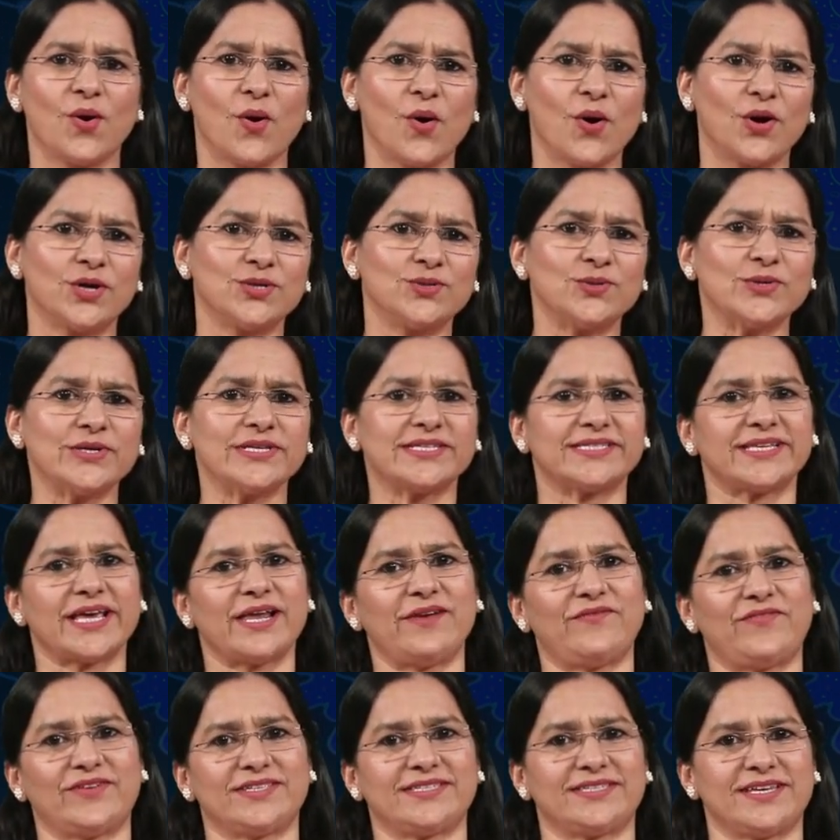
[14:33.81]
or do
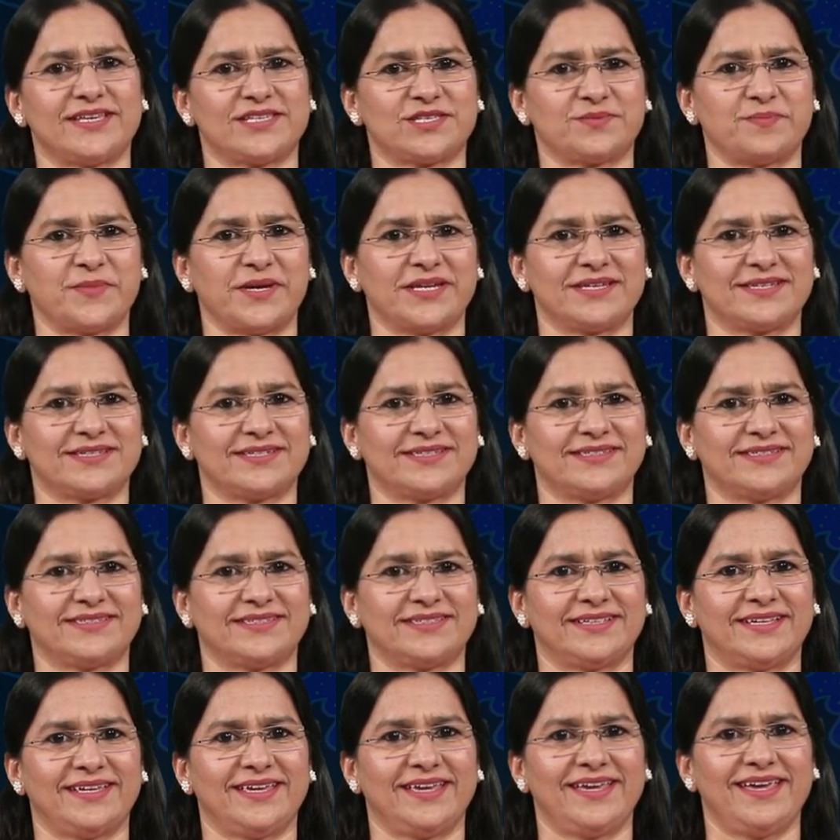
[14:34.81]
self-assessment.
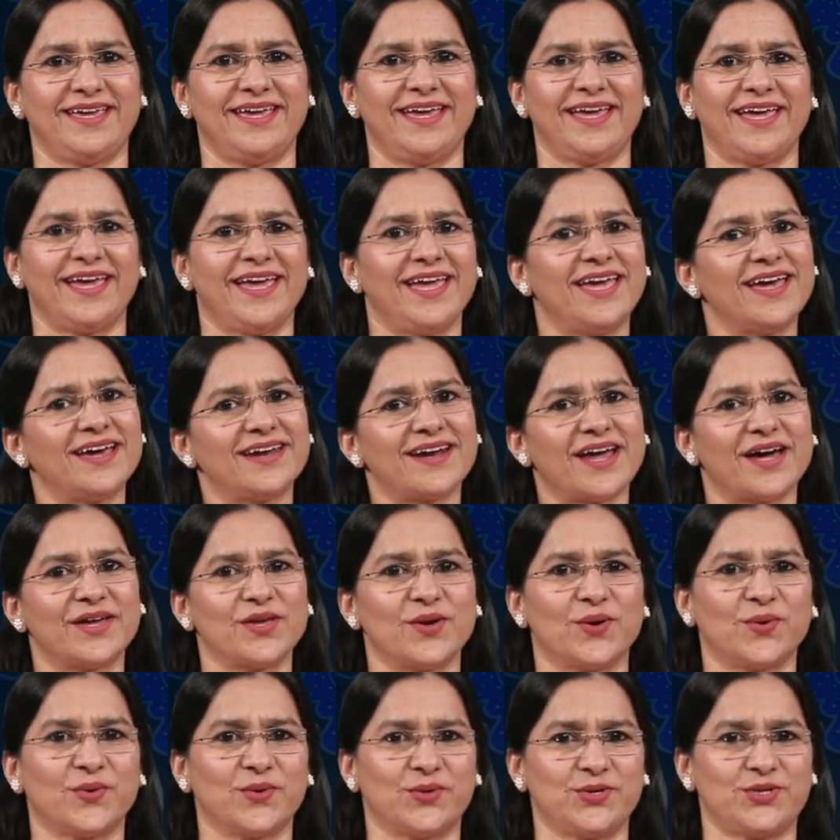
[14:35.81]
Here are
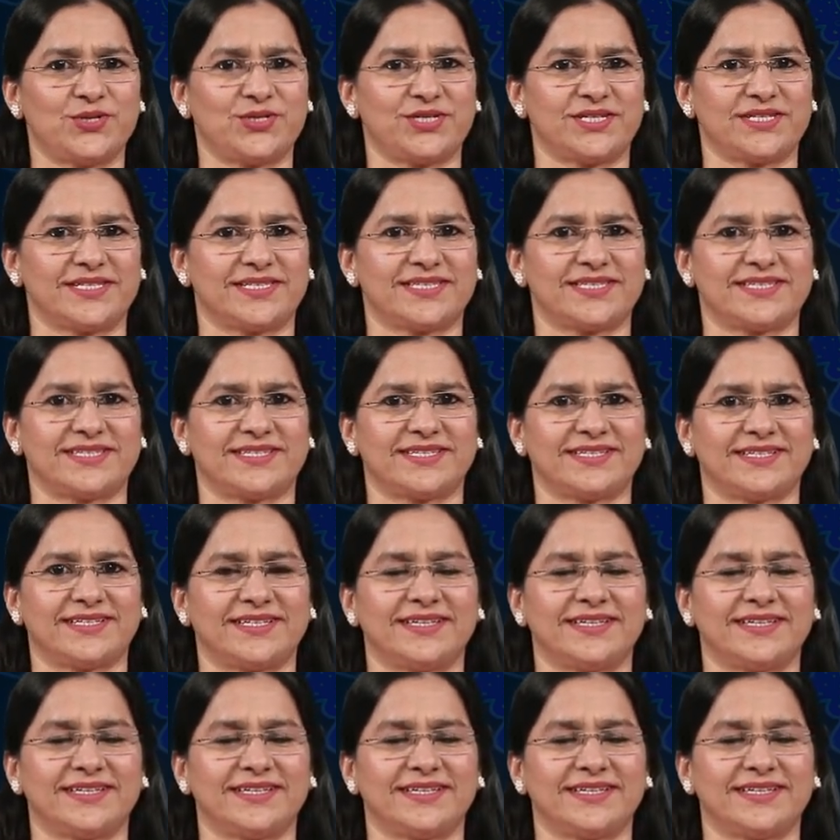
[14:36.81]
your questions.